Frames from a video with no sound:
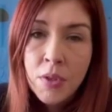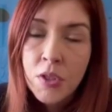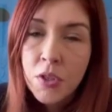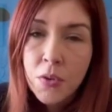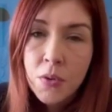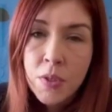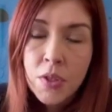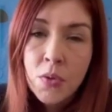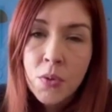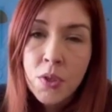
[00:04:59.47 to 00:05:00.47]

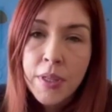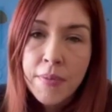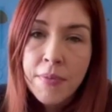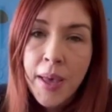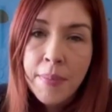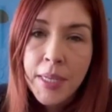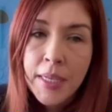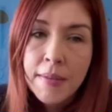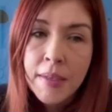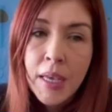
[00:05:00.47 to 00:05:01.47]
restored to their
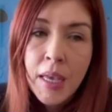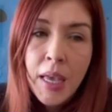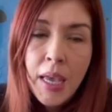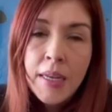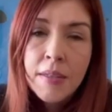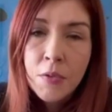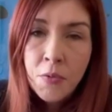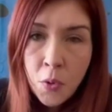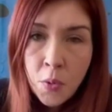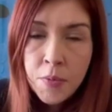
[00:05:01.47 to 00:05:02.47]
families. It is
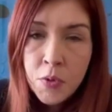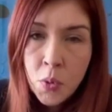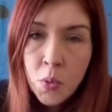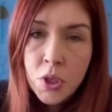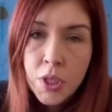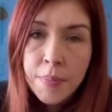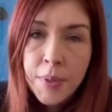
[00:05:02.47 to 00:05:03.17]
a form of torture